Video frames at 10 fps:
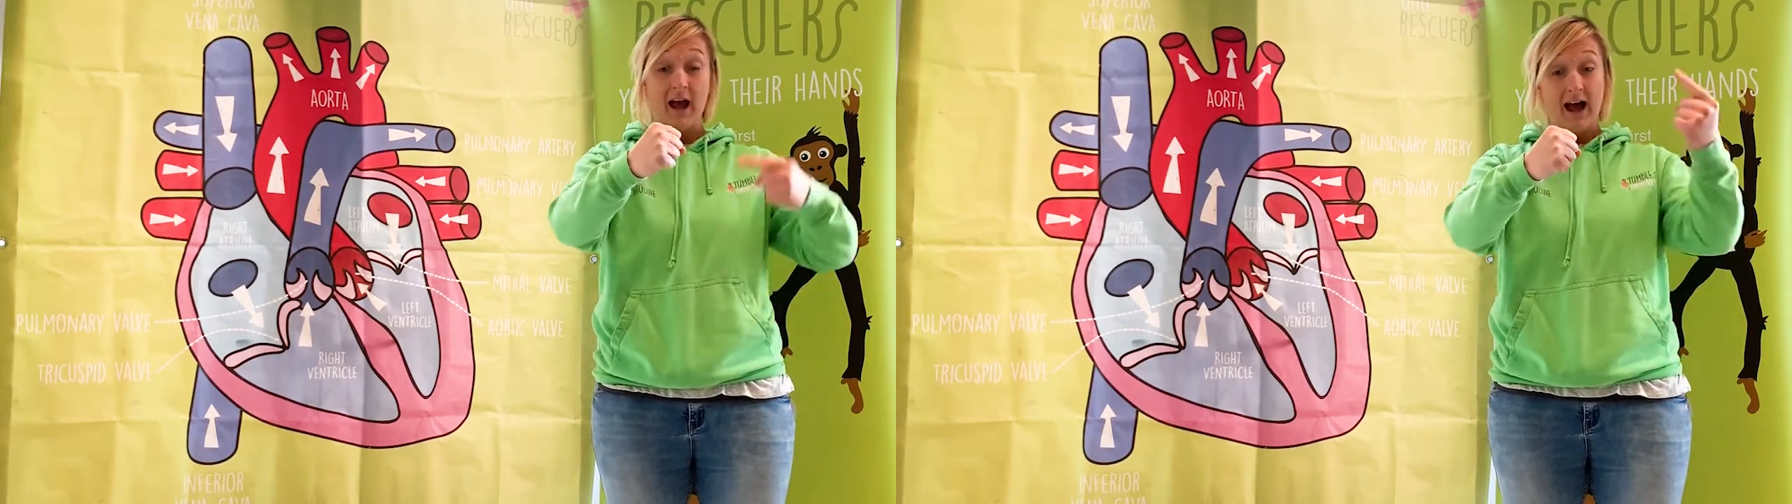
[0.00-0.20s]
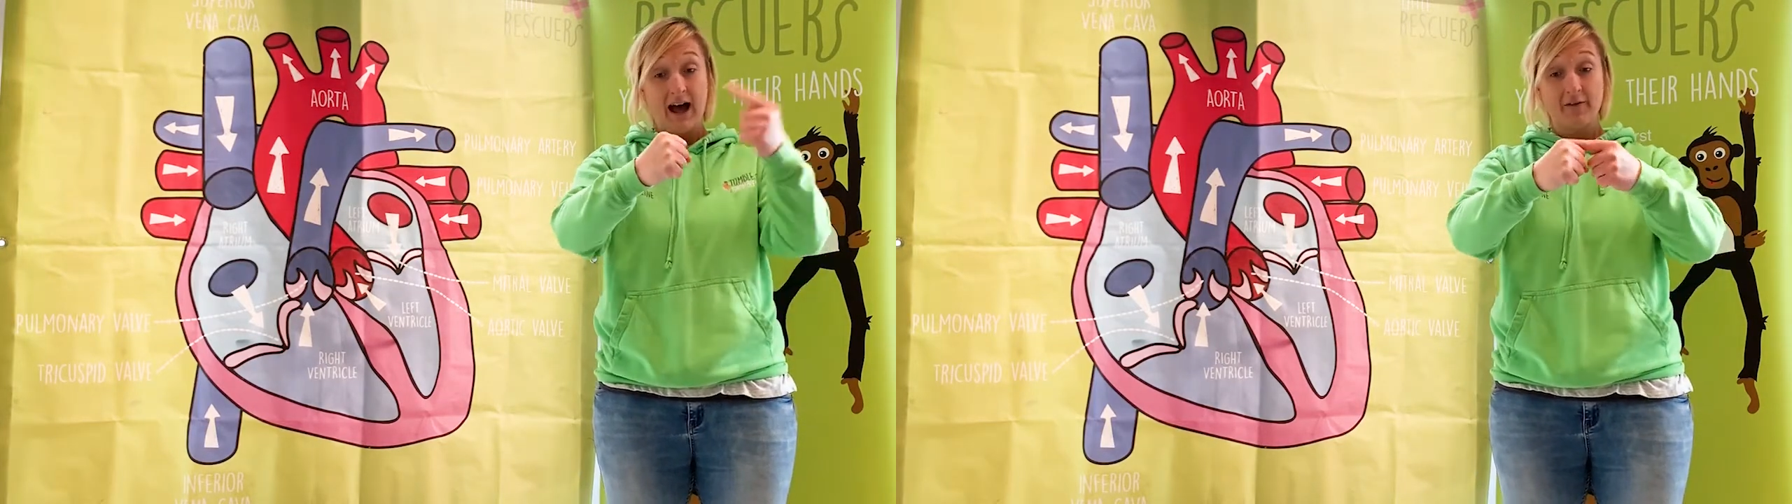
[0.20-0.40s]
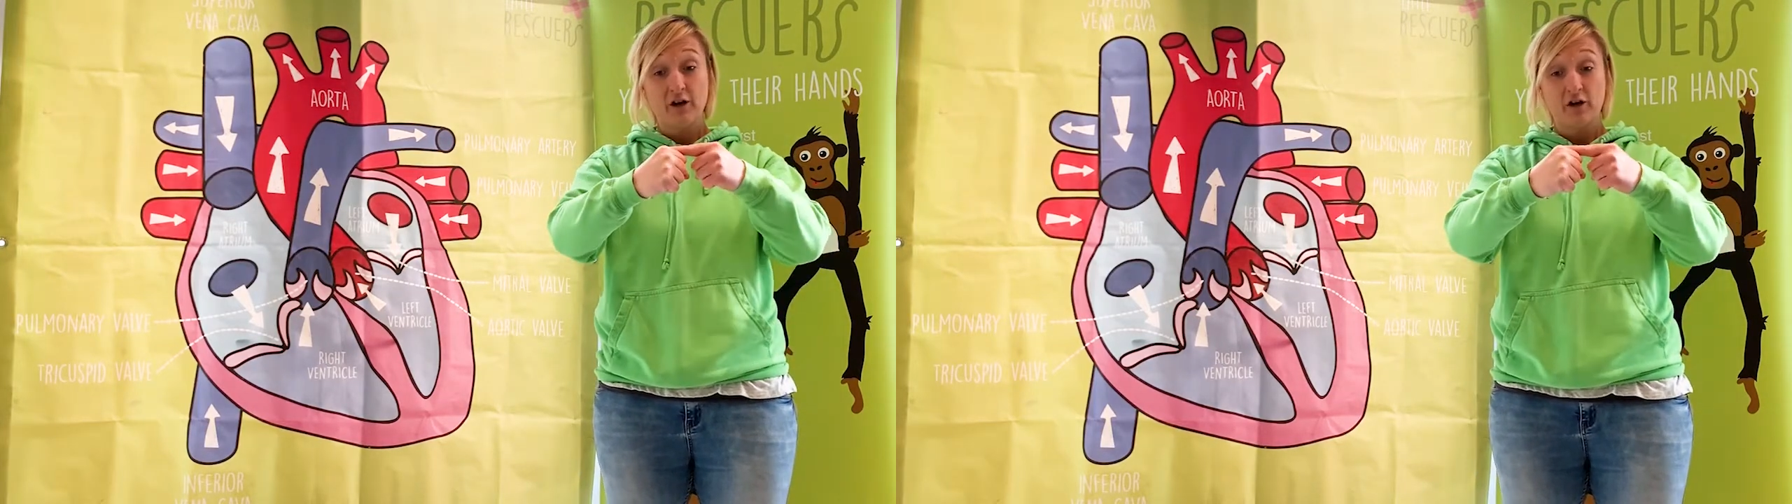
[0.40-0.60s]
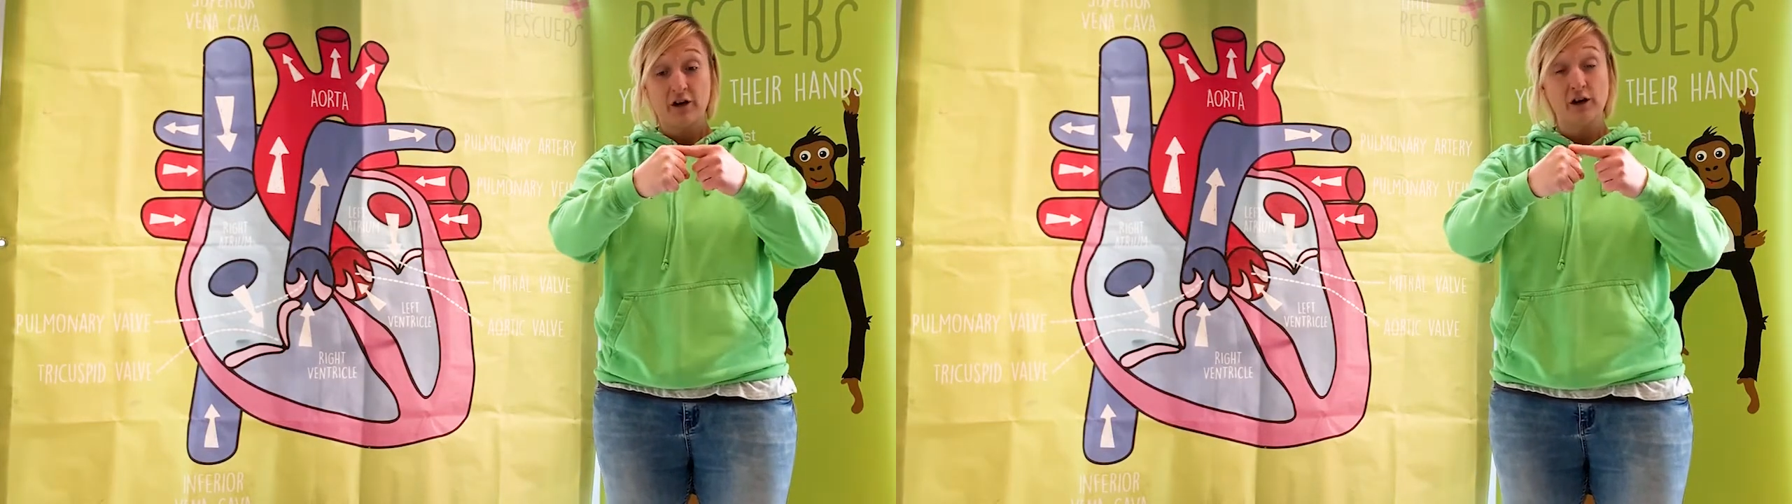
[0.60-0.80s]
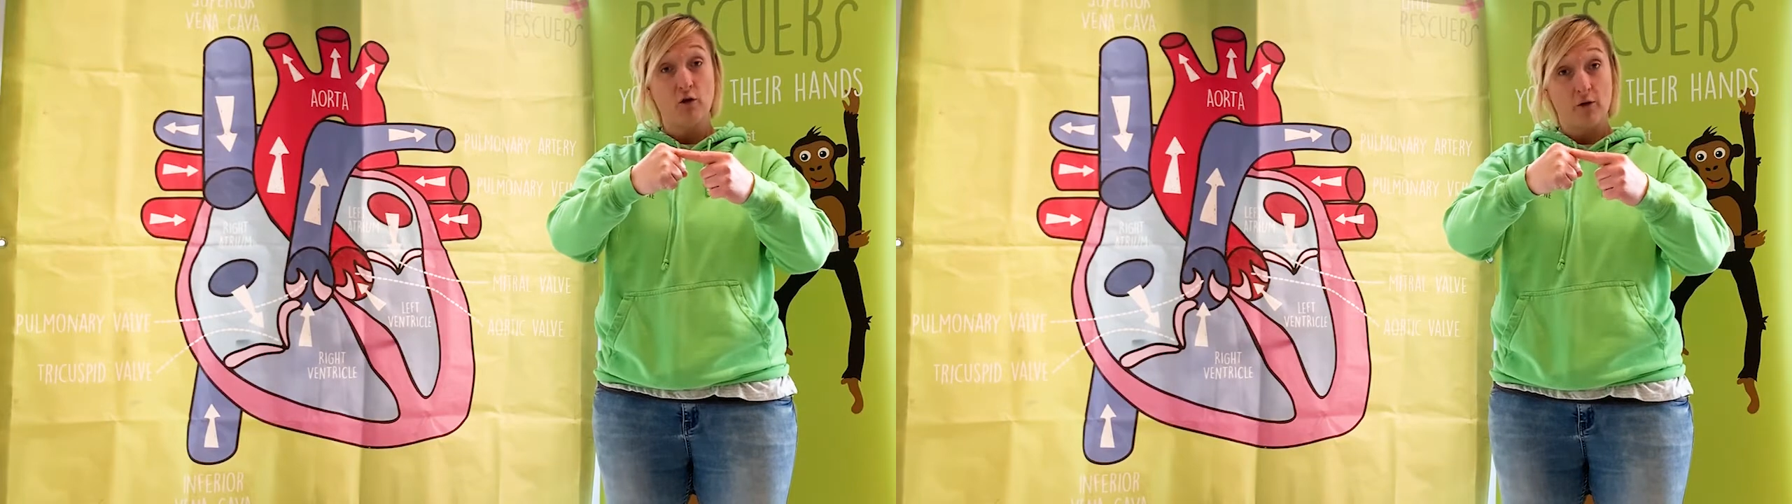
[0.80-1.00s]
have a look at
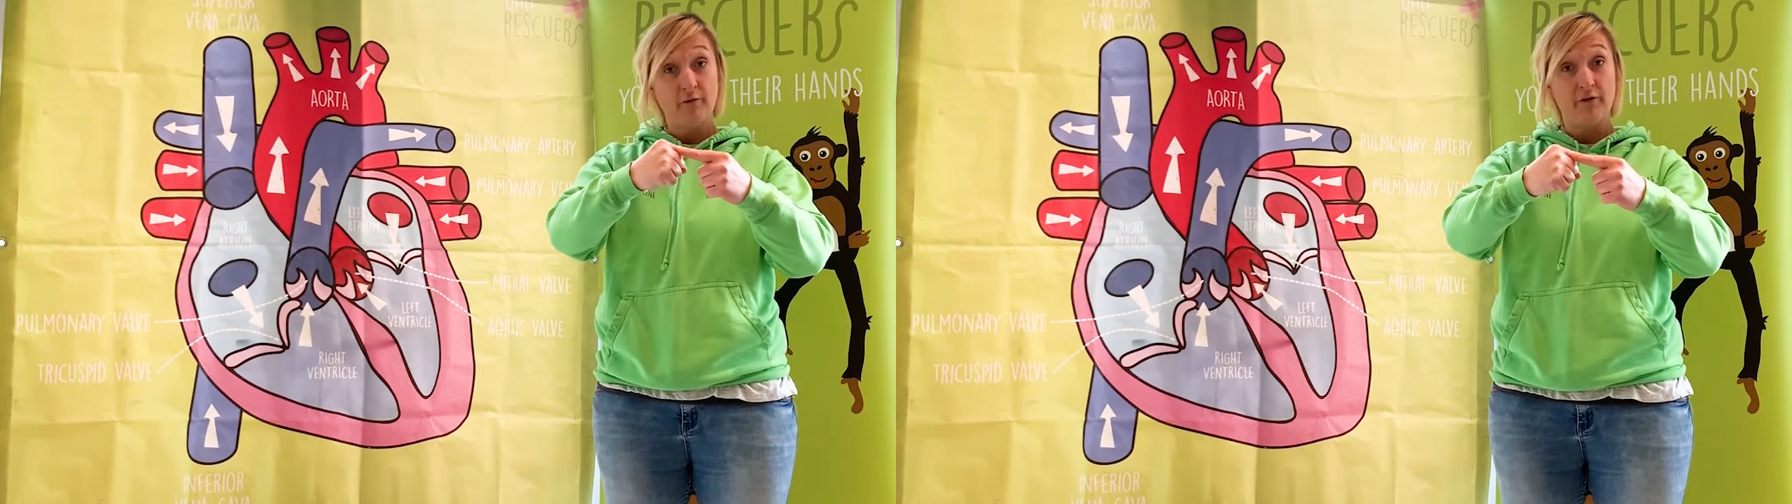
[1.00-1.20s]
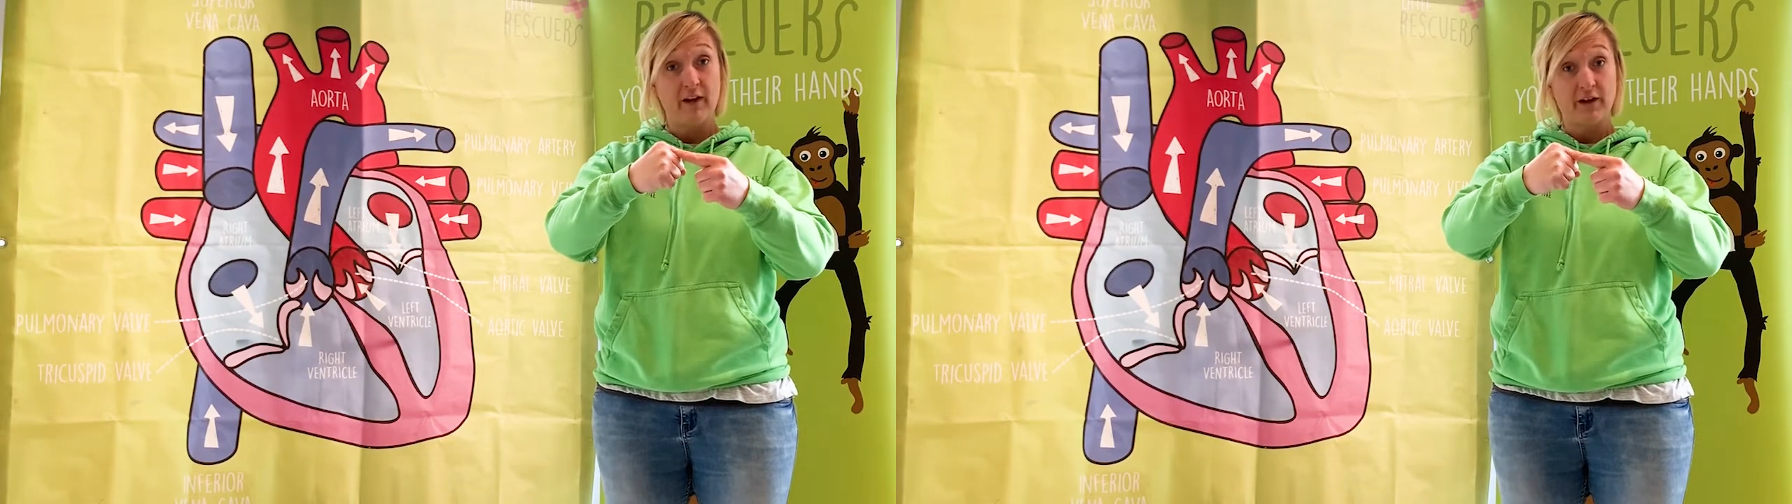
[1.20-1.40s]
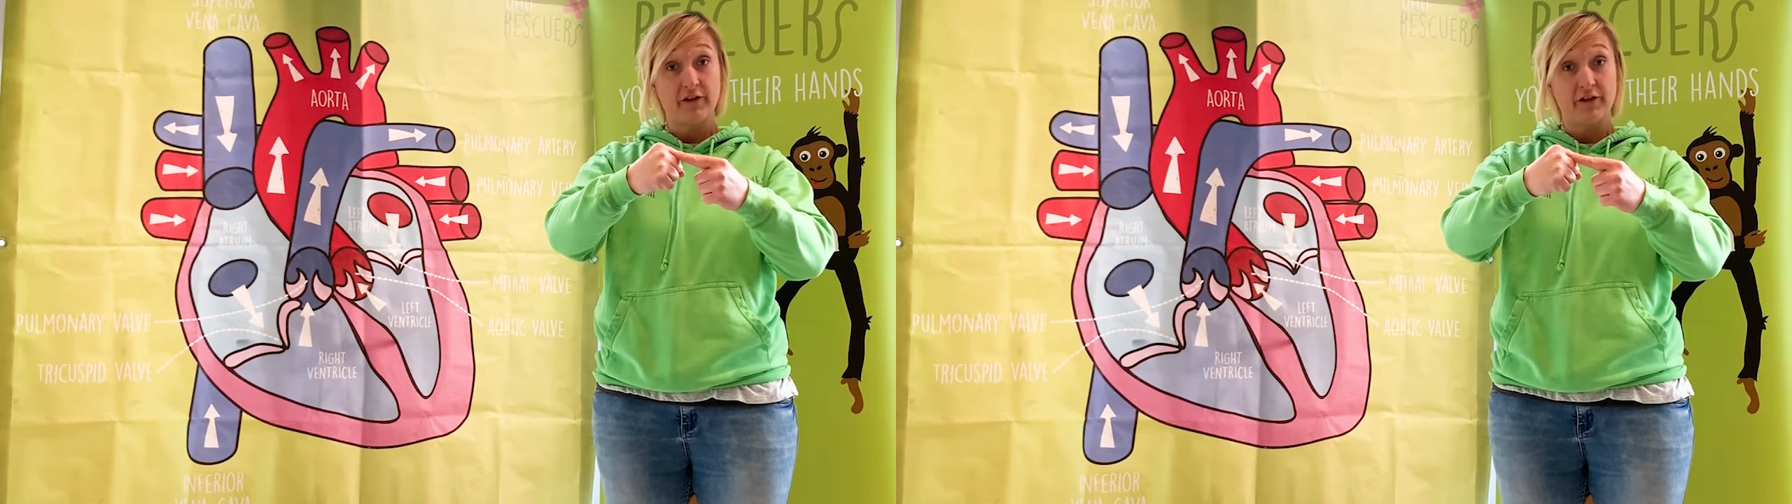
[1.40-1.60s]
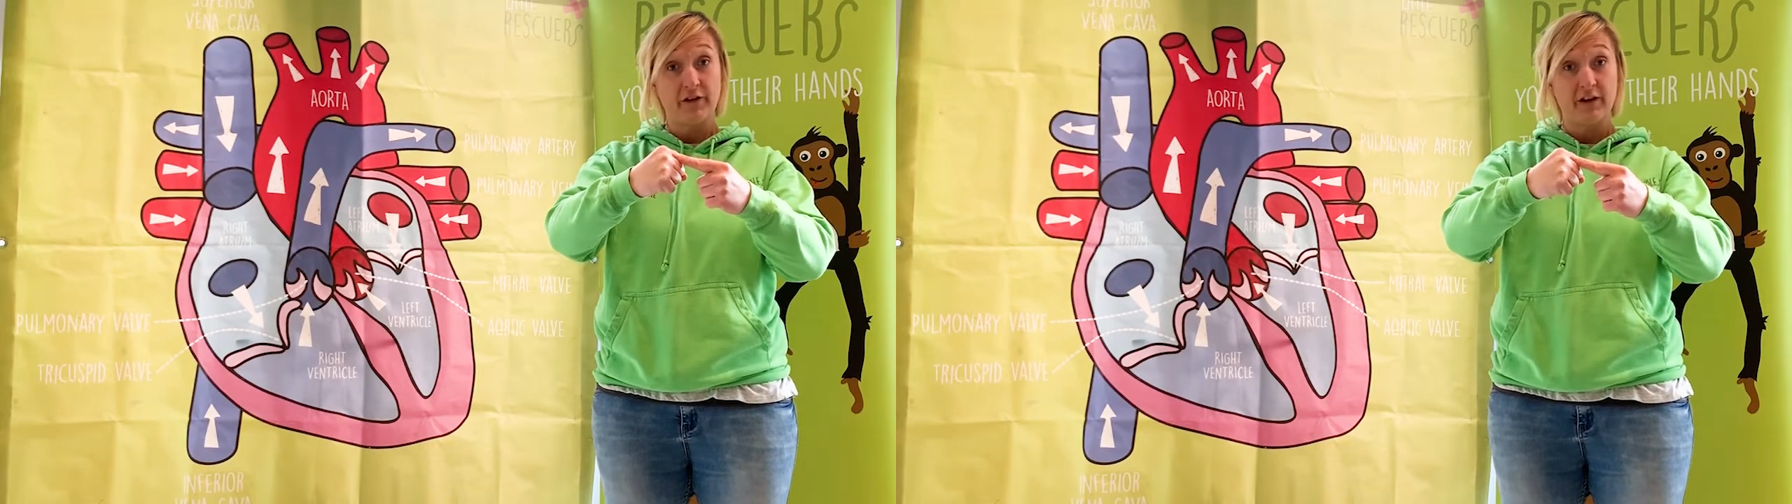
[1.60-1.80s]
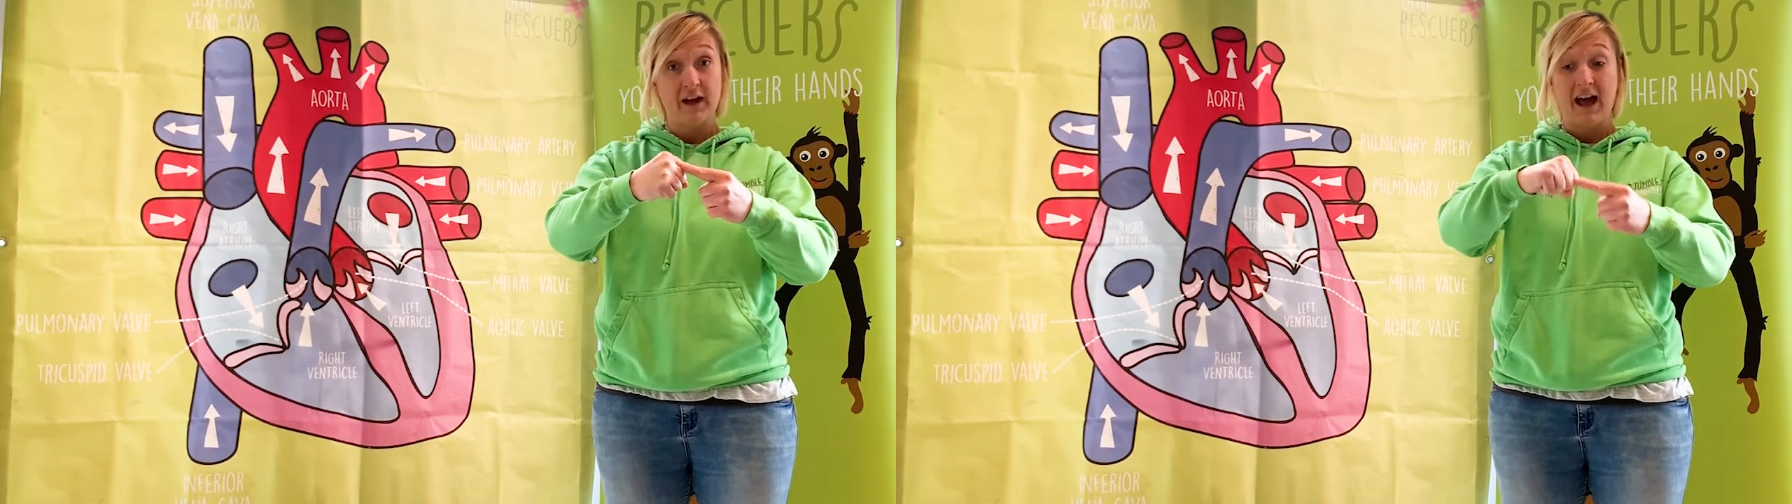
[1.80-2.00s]
your own
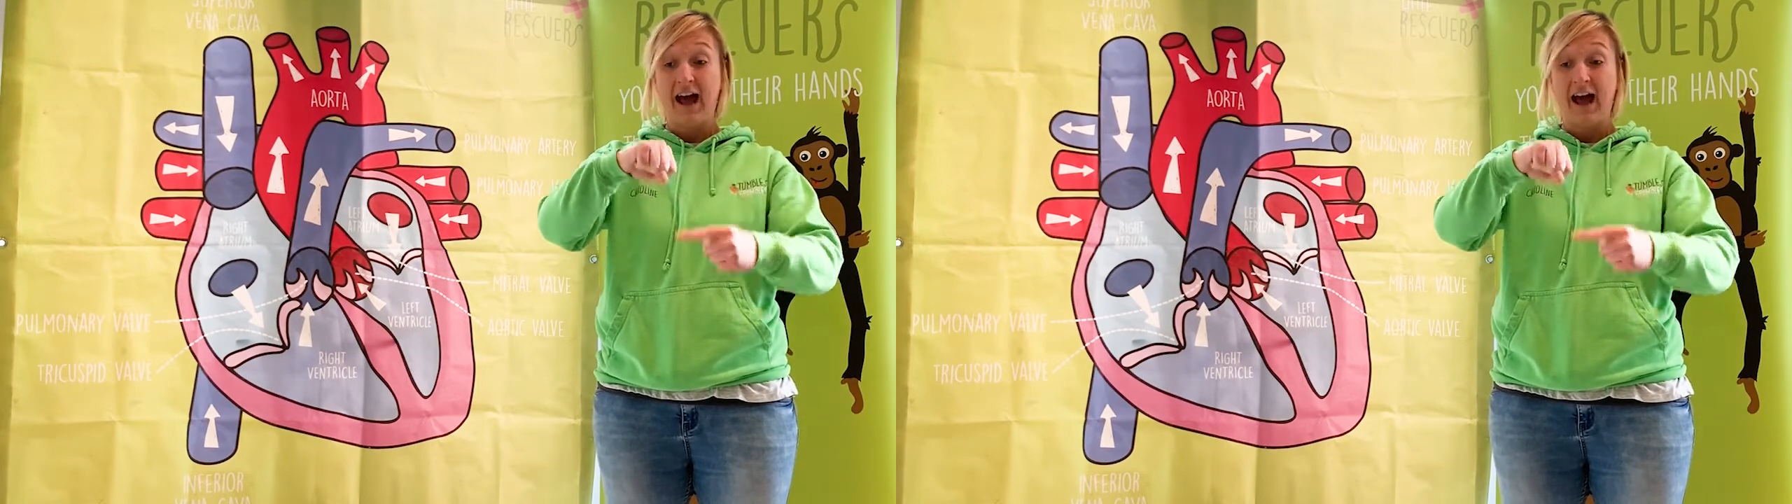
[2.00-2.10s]
fist,